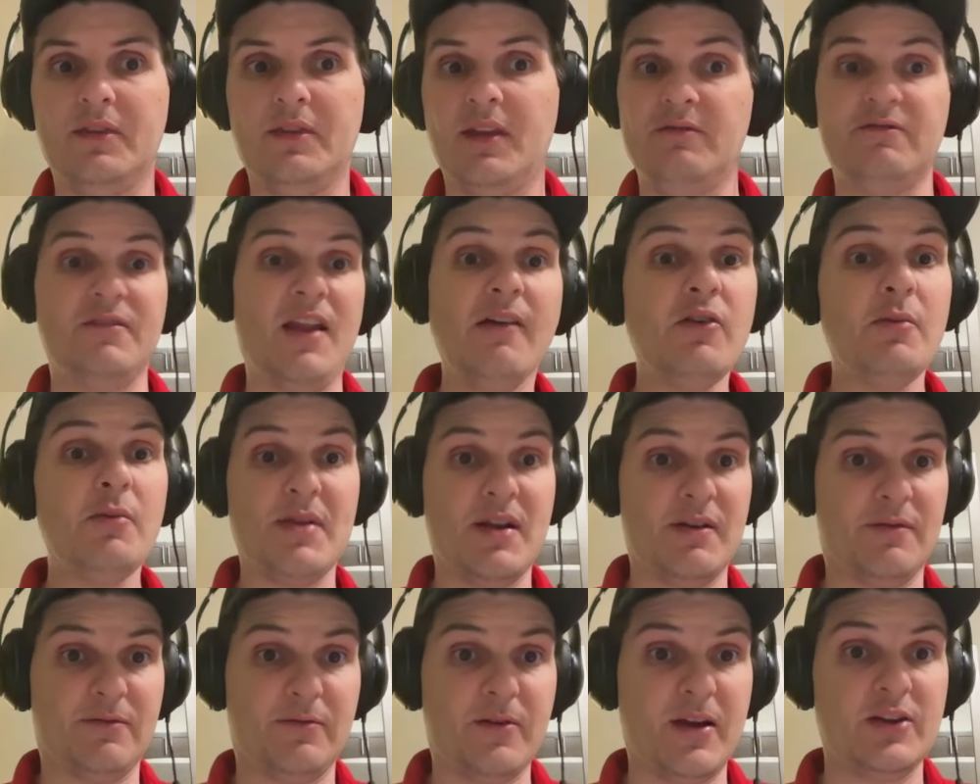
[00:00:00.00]
They've never been
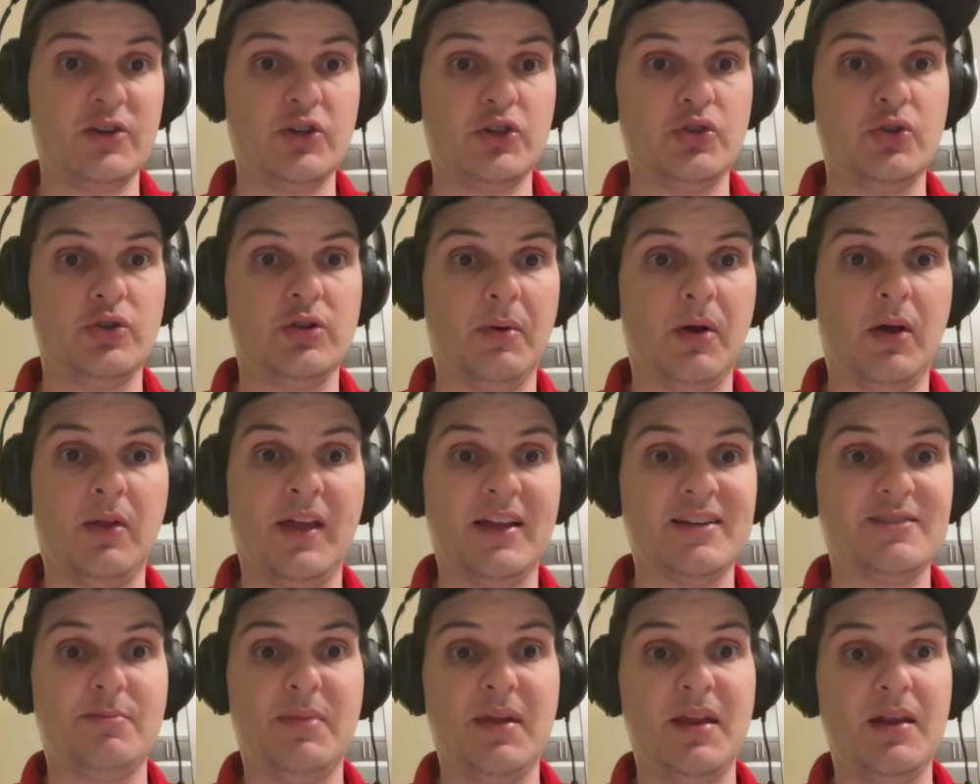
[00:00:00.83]
afraid to shoot the ball.
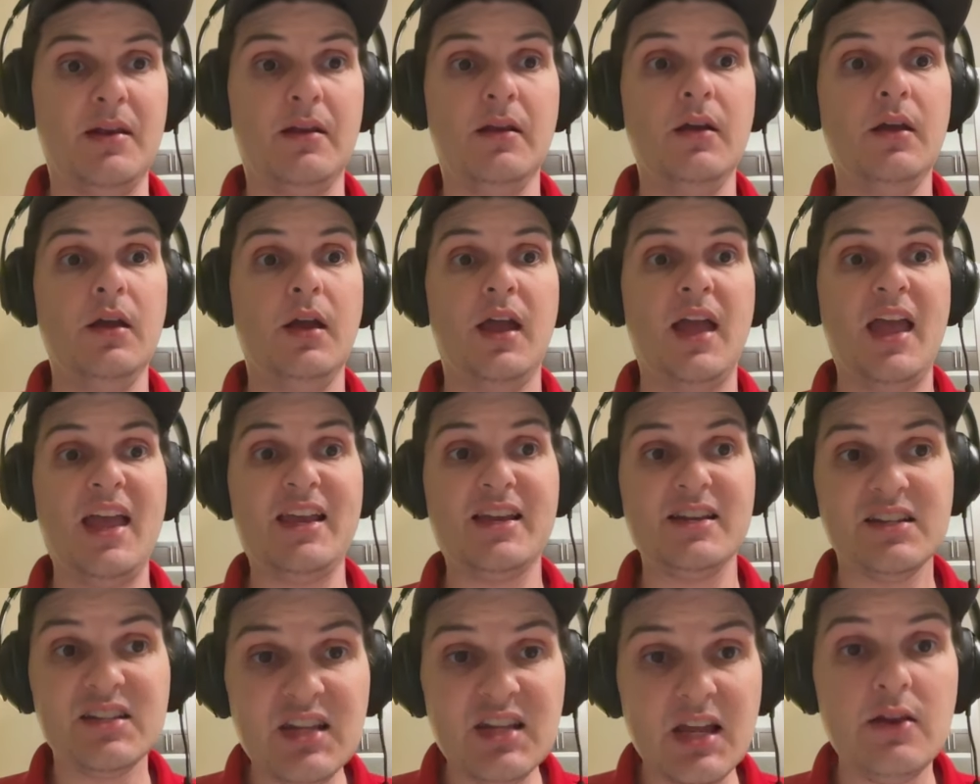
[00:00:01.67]
That's been a
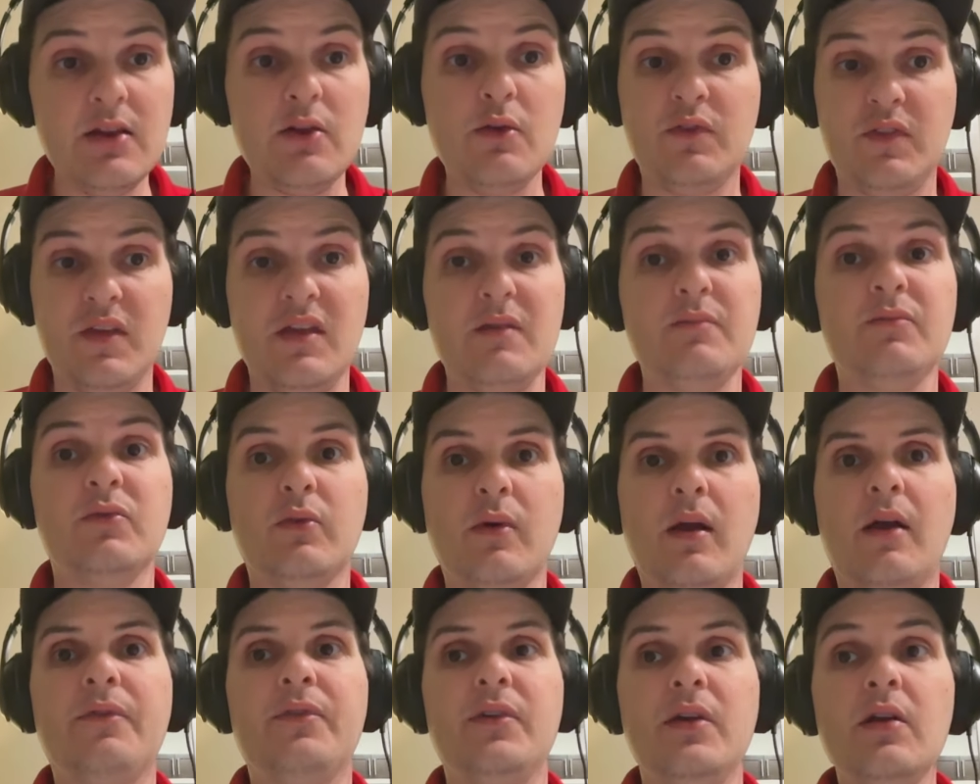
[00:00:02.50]
continued theme
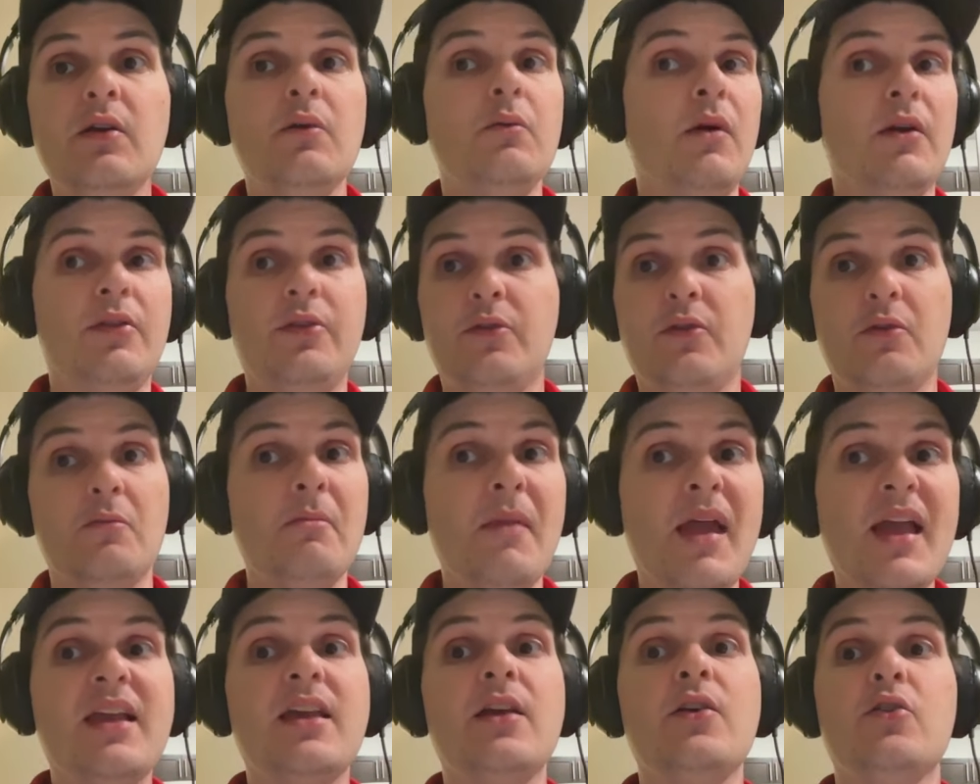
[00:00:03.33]
throughout the year, whether they're
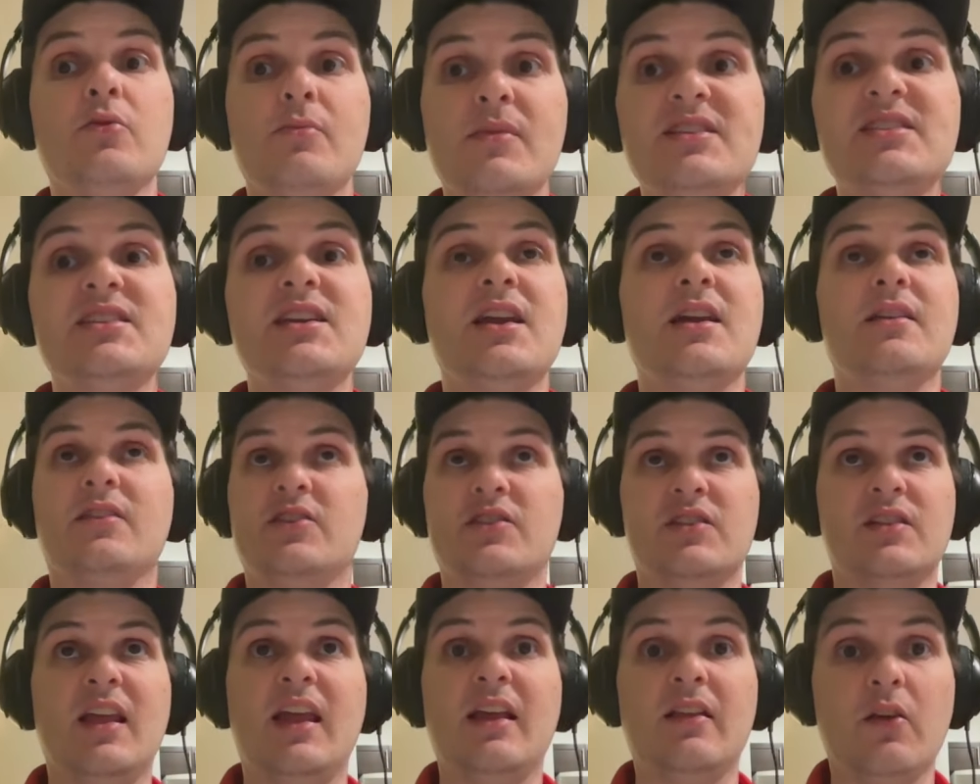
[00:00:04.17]
making or missing it.
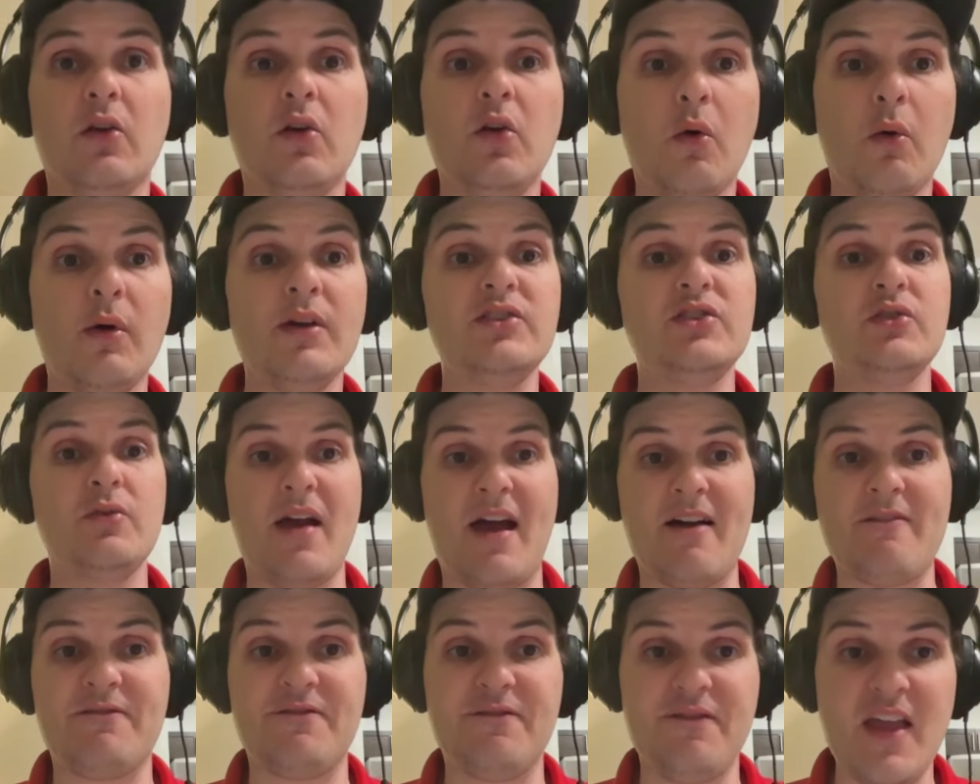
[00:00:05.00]
They're, they're going to
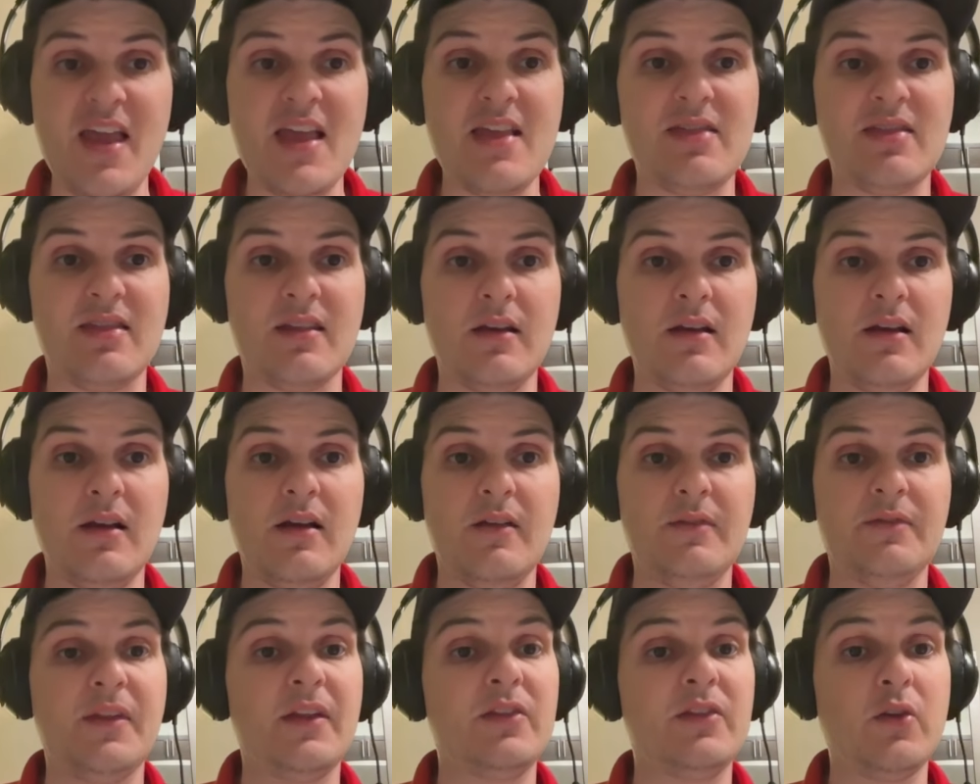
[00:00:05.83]
have faith
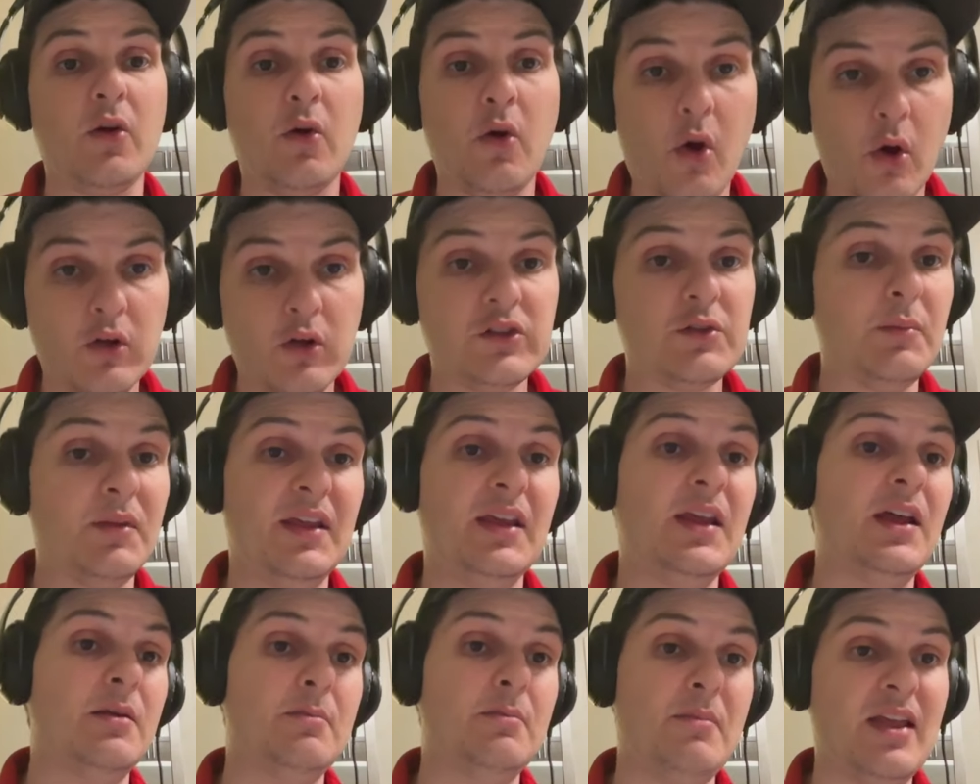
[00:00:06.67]
that they're ultimately
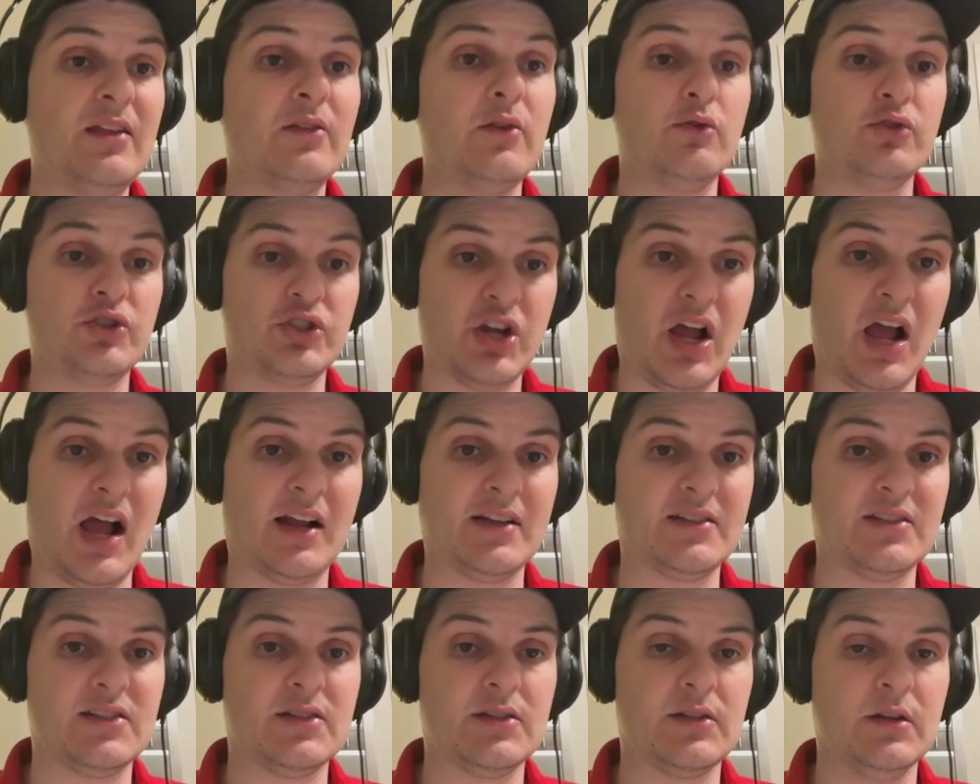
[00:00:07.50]
going to make those
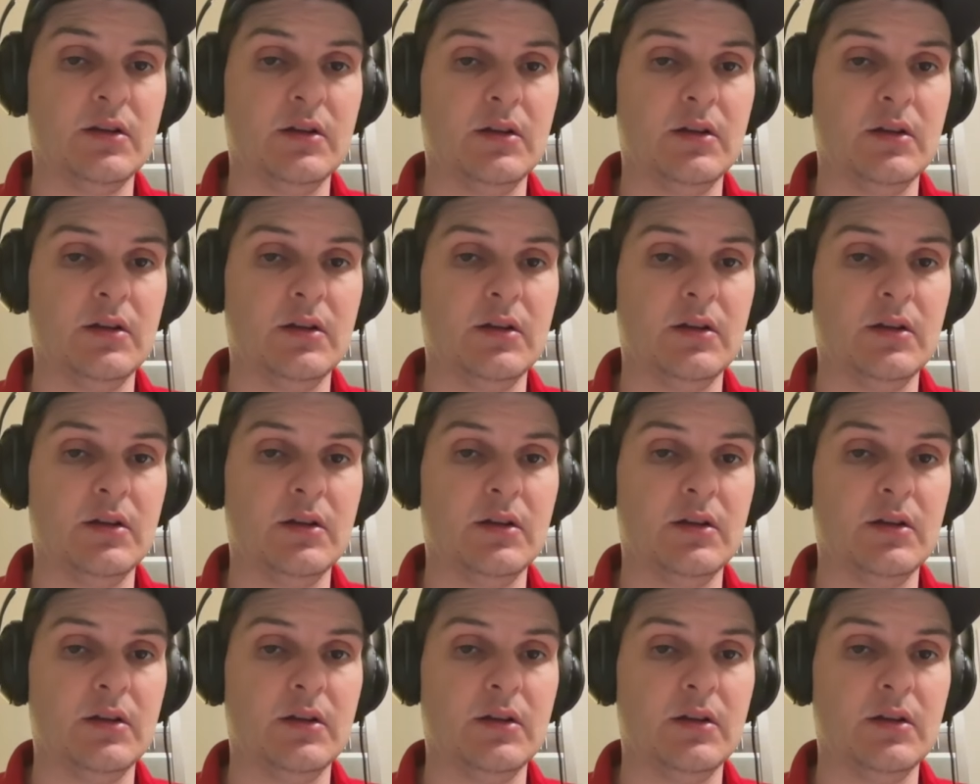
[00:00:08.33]
shots.